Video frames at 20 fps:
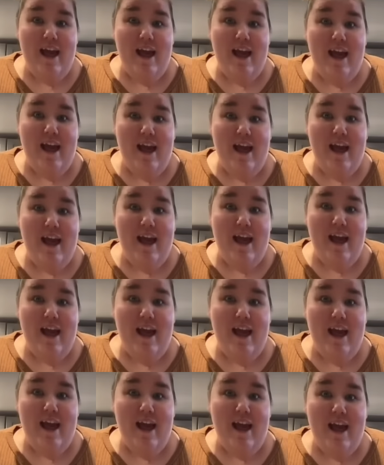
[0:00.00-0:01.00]

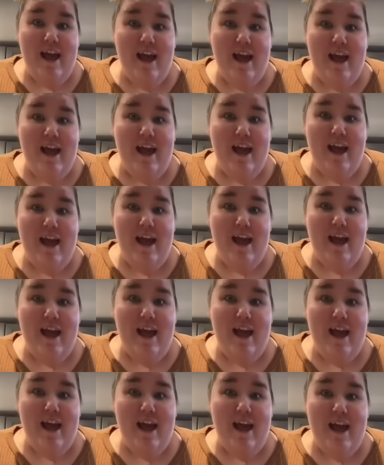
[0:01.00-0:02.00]

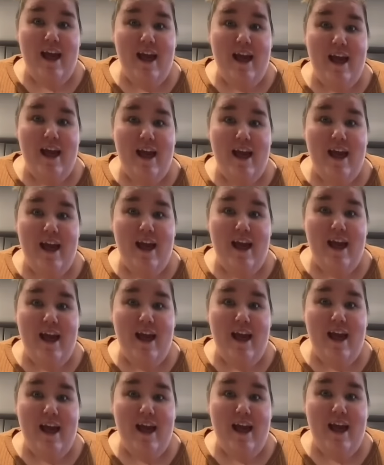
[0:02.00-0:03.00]

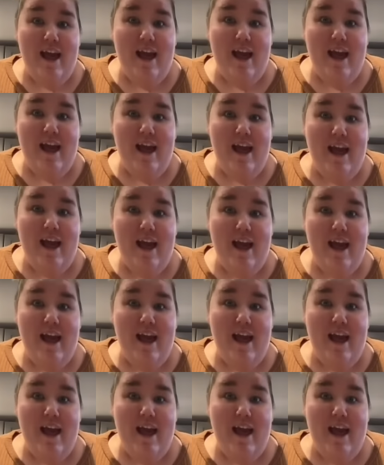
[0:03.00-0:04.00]

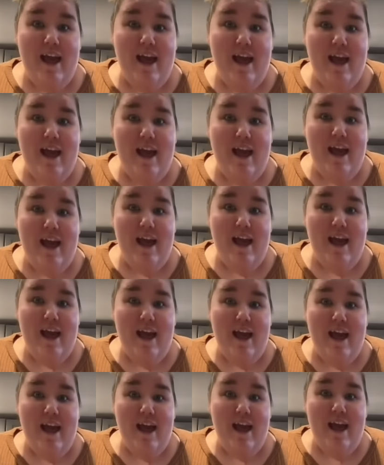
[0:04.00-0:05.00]

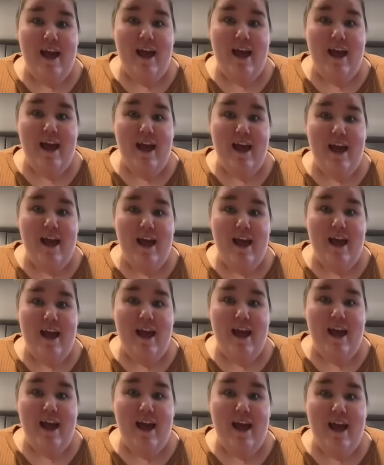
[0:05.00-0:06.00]

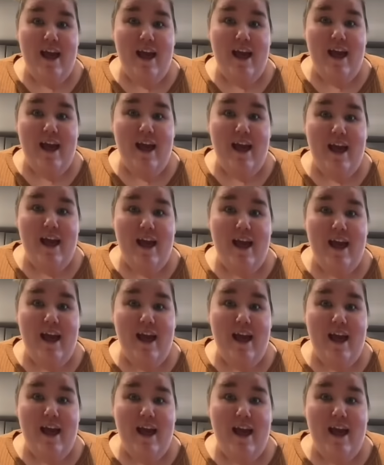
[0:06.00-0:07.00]

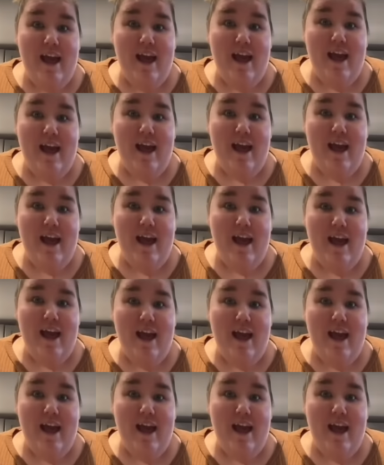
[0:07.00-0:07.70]
(silent)